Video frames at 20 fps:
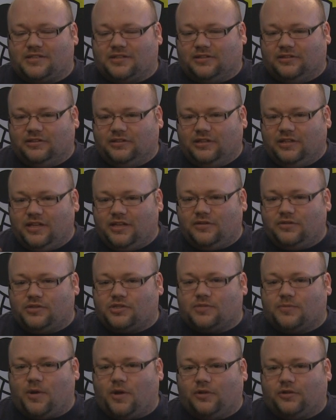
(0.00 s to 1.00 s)
it's a little
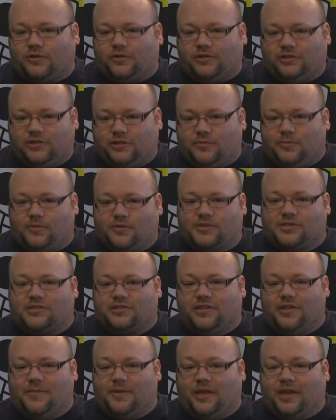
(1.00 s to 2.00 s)
smaller and a little more
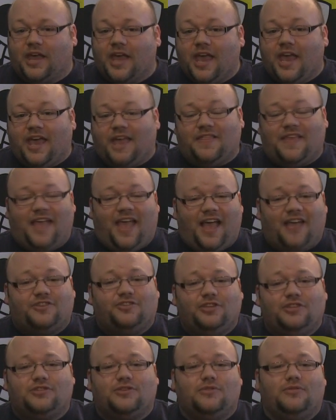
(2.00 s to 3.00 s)
slimming, and they
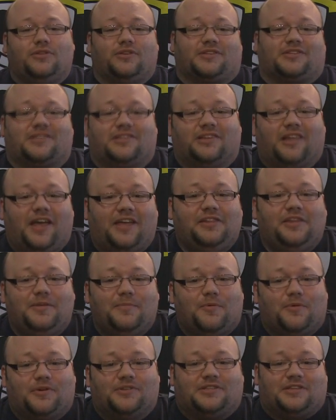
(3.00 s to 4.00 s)
actually do look
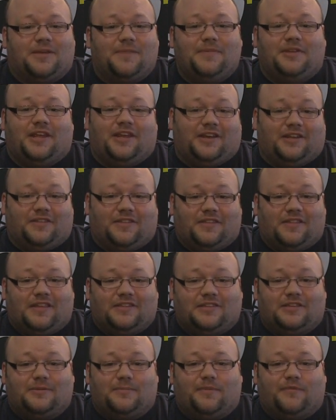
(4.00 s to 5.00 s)
slightly more intimidating than they
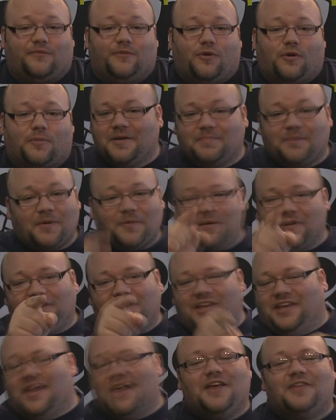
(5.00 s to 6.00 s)
did before, but
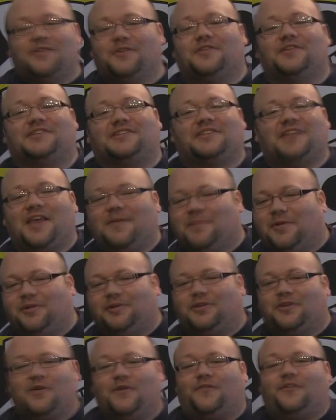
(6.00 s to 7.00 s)
really, they're the same
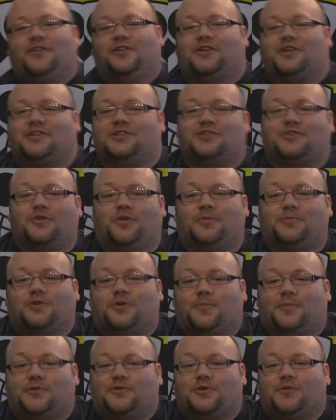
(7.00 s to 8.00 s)
old goofy looking
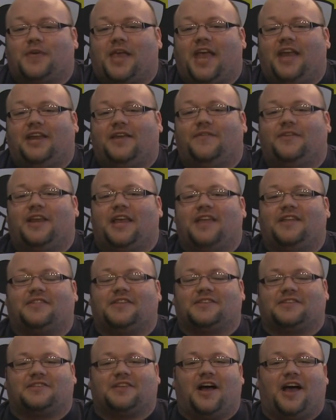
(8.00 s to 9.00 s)
Stormtroopers who can't even hit
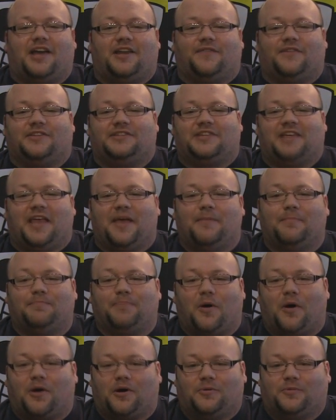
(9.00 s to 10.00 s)
the side of a damn
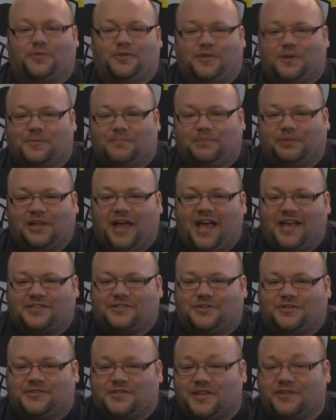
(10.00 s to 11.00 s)
barn with their
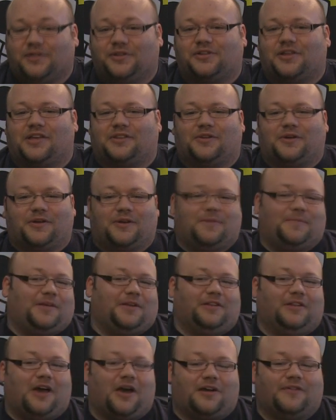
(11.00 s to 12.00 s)
blasters. They look like they're gonna be
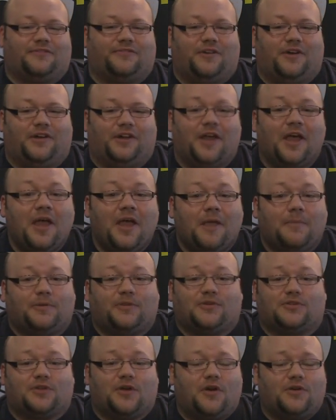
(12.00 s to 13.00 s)
a lot of fun.
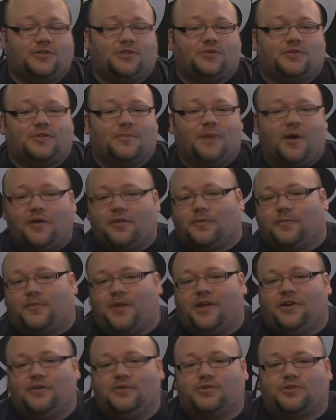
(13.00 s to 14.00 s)
But there's also some other
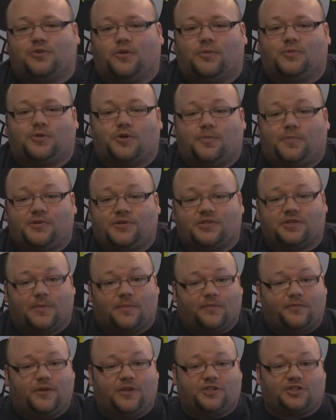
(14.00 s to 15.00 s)
brand new Stormtroopers,
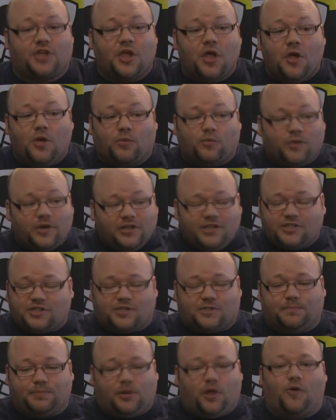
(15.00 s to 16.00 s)
some of which really
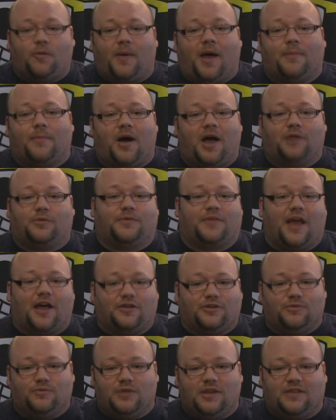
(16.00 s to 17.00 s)
just blow my mind with how
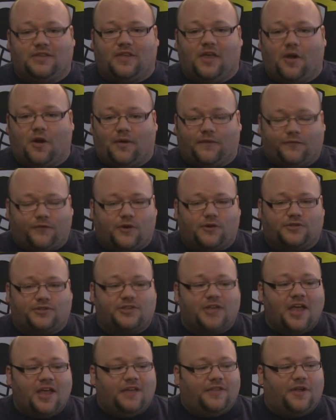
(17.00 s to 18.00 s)
unique they are.
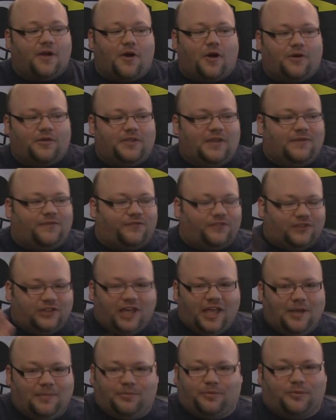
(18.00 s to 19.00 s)
First, there are the
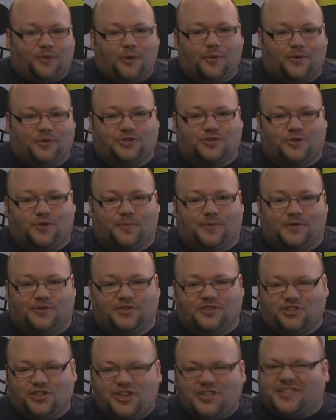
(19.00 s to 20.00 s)
flamethrower
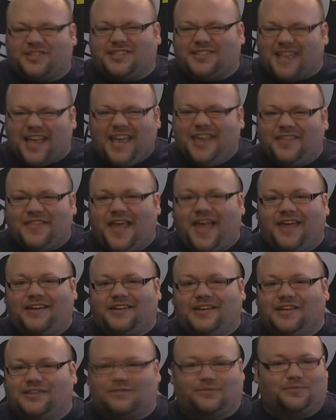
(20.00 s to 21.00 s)
troopers. Just saying that
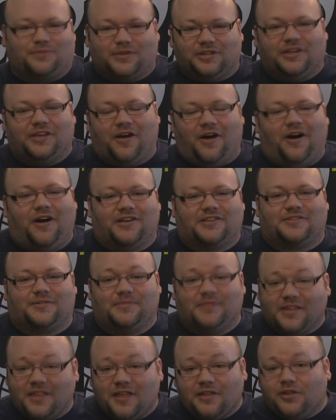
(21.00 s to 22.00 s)
is really
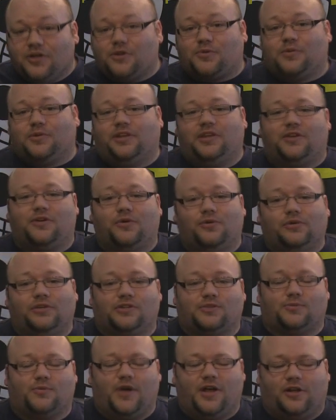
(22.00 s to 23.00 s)
awesome. And they look really cool
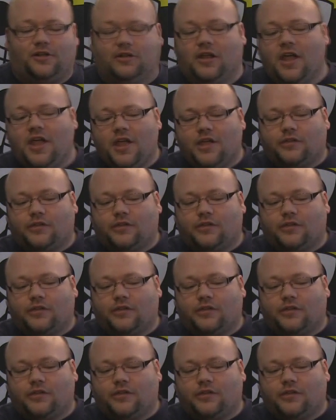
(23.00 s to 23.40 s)
as well.